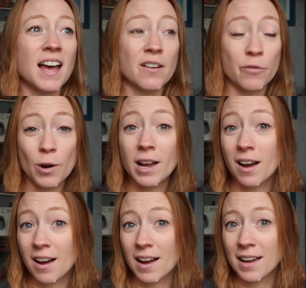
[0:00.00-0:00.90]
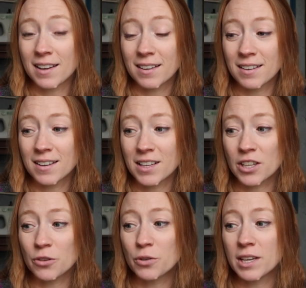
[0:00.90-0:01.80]
F Y I,
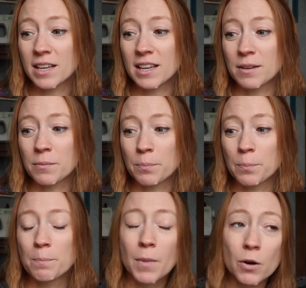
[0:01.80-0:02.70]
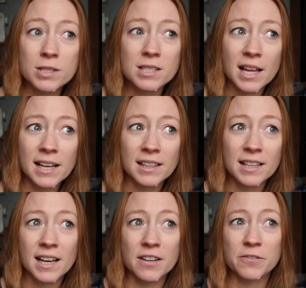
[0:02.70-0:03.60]
you can most likely
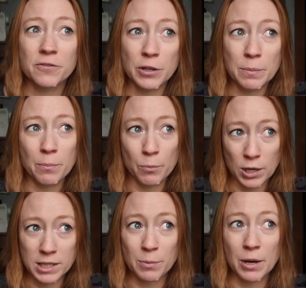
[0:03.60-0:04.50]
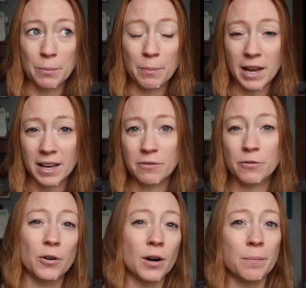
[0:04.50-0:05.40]
get a free breast pump paid
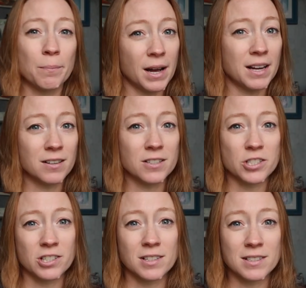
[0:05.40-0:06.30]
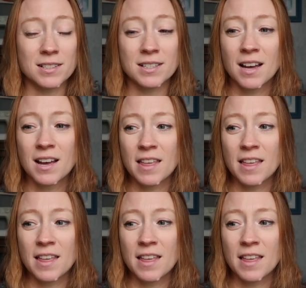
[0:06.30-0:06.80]
for by your insurance.